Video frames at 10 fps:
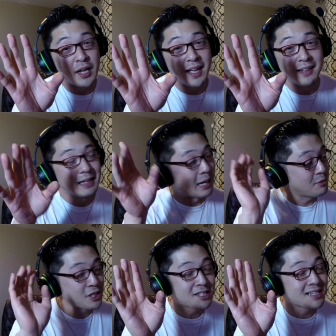okay?
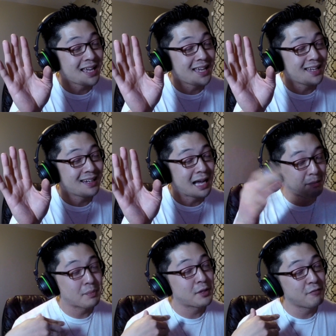I'm just saying,
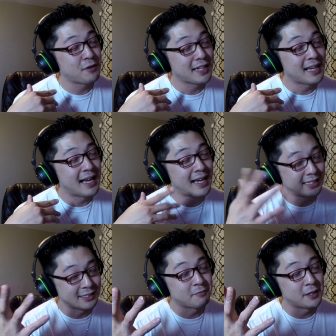I'm a pretty funny guy,
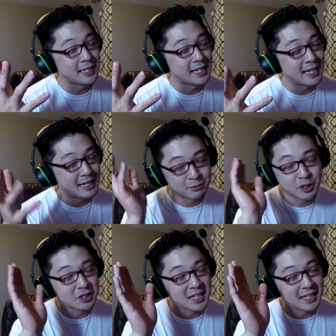he's a funny guy, I'm
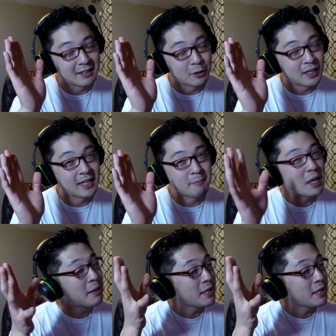just saying, okay?